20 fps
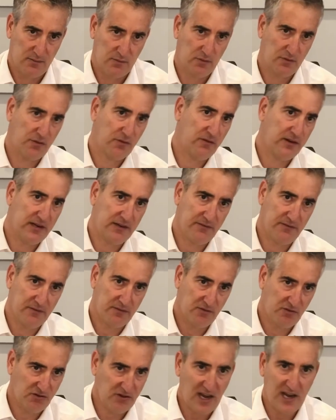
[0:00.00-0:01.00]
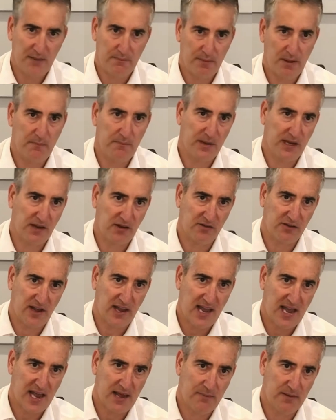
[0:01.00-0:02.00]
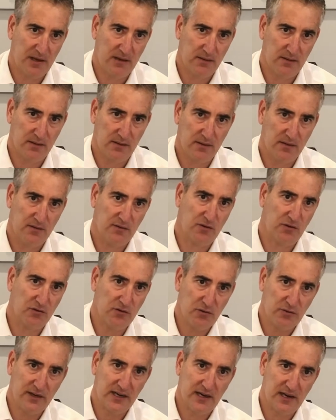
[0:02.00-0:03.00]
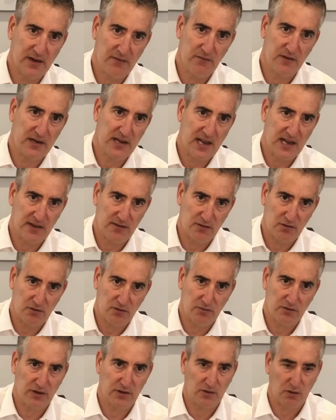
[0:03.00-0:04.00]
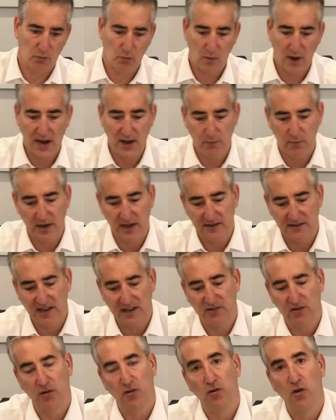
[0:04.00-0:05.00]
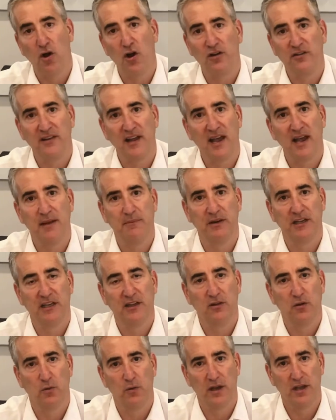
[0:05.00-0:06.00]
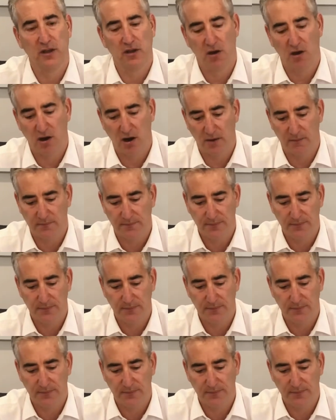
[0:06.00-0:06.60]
or they're in shape because of habit. They're doing it every day, and they're doing it the right way. It takes a long time to get the way you are.